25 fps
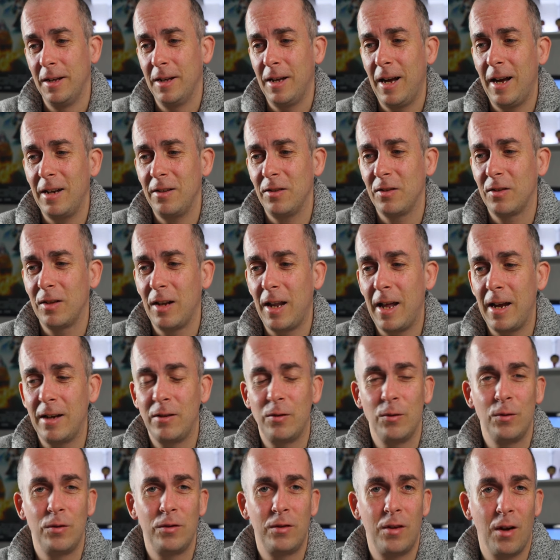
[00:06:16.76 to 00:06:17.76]
I just like
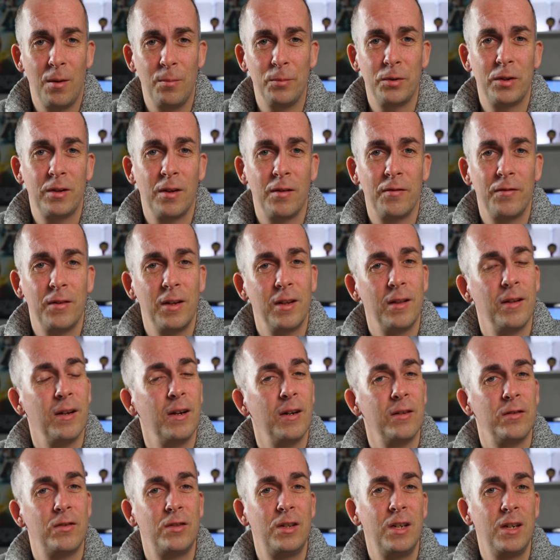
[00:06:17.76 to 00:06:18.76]
to dump stuff in
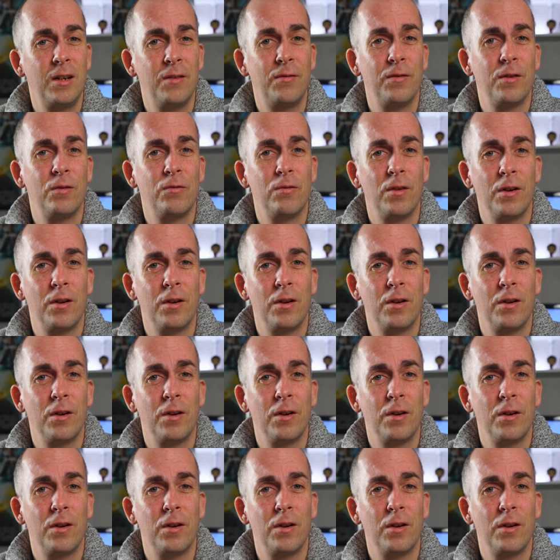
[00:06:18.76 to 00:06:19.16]
there, see if it